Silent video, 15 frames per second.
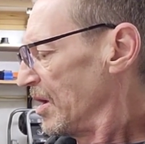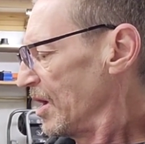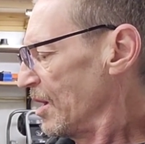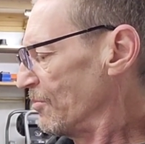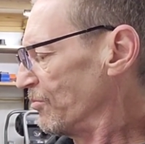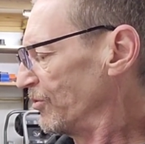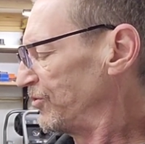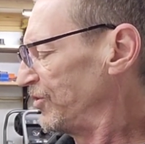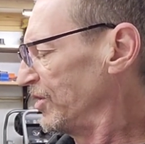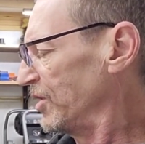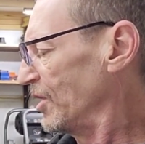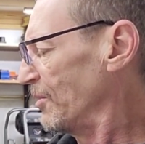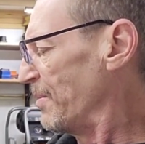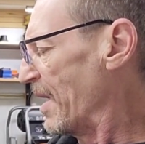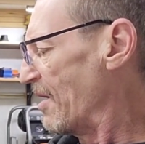And we're
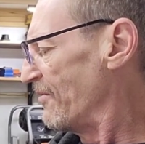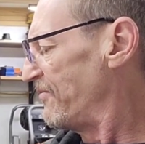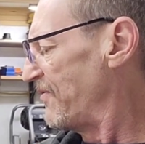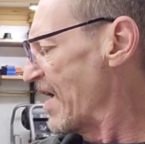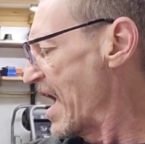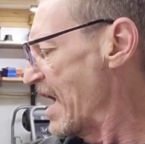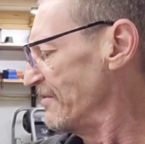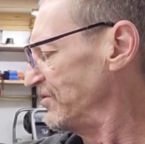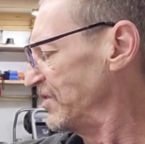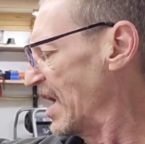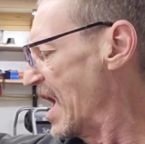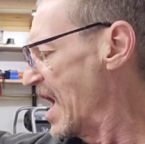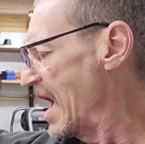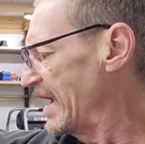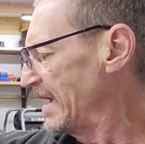sitting at about
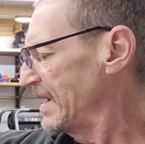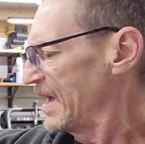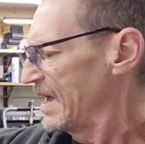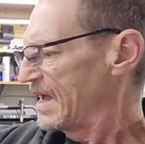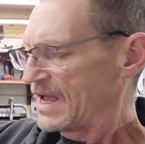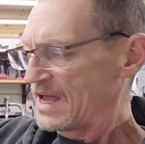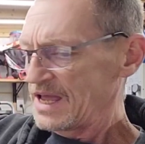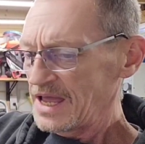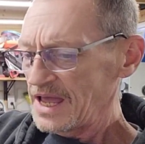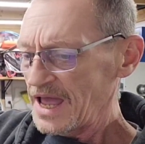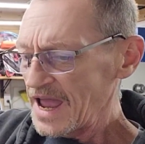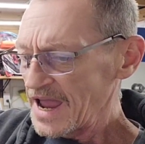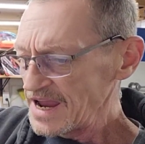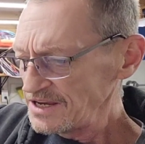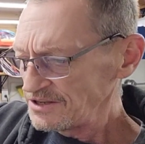
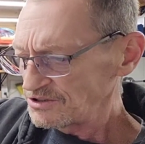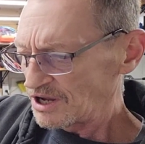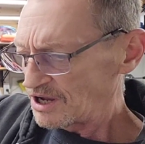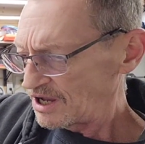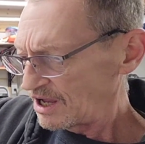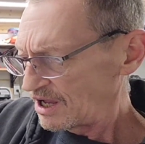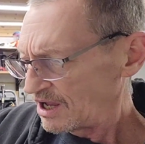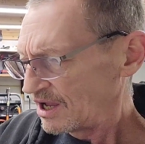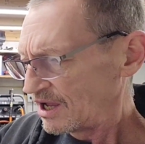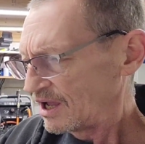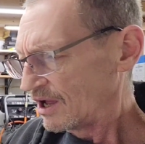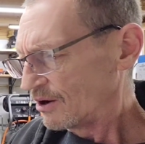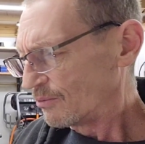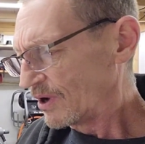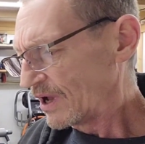598.
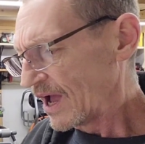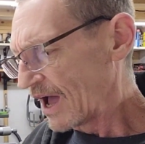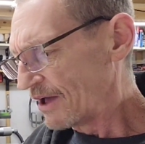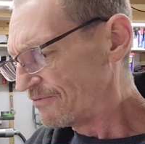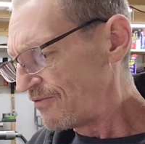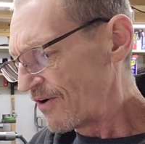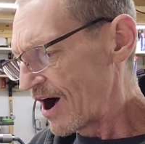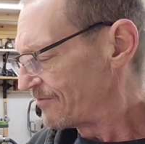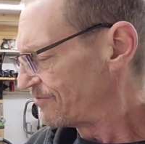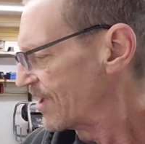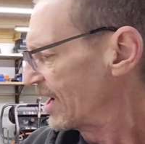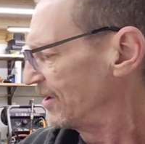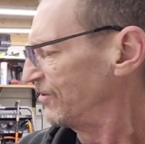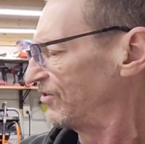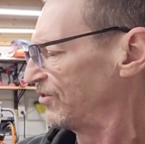And we had
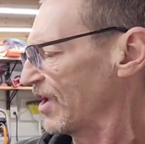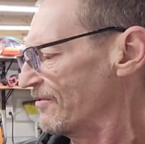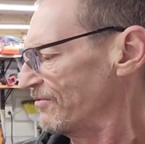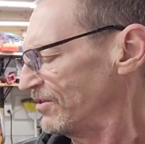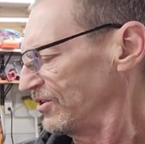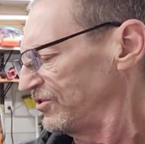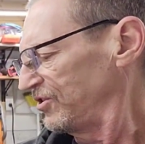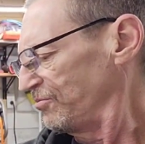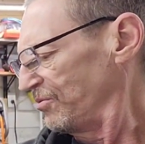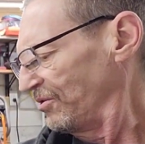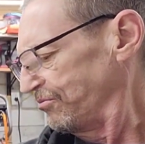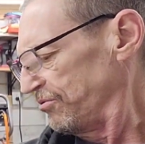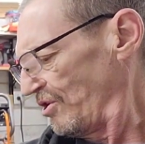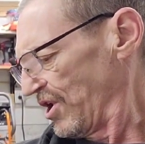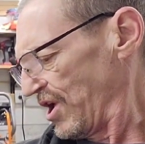597. Let's see what
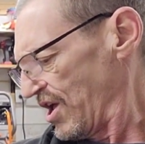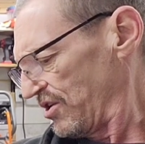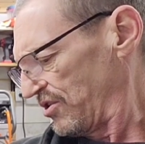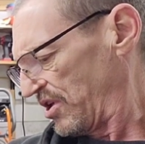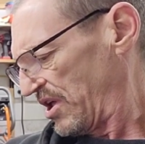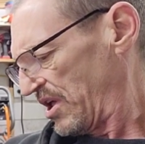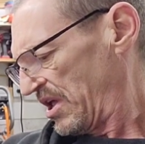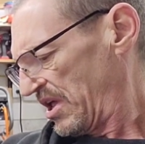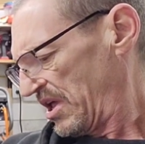it really is.